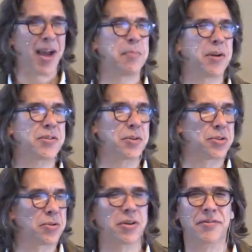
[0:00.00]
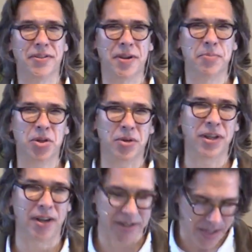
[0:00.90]
I'm also sort of, if I'm totally
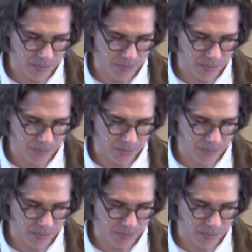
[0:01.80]
honest,